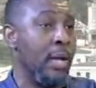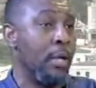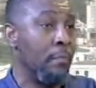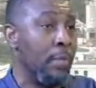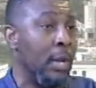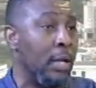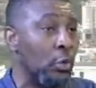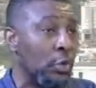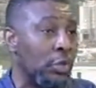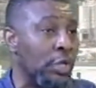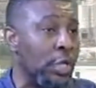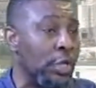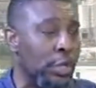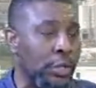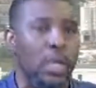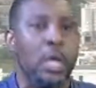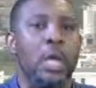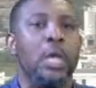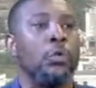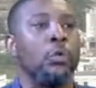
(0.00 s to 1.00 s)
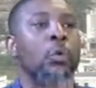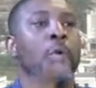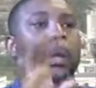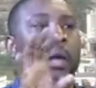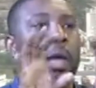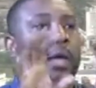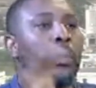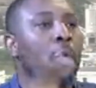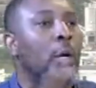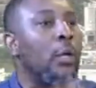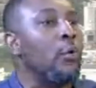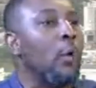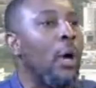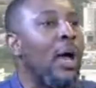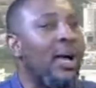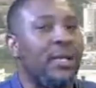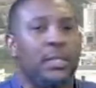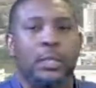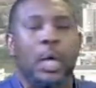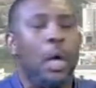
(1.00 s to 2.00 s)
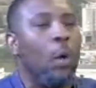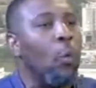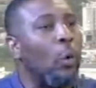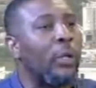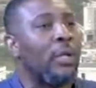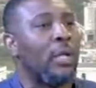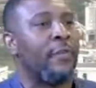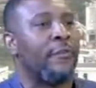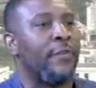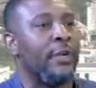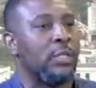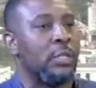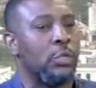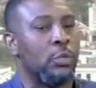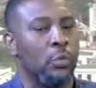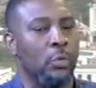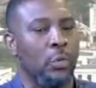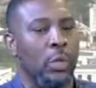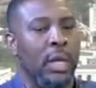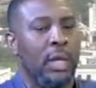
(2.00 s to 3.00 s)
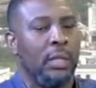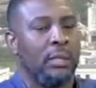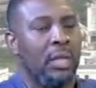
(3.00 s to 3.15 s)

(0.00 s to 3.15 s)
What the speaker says: those changes. So like you asked, what are the first things to do?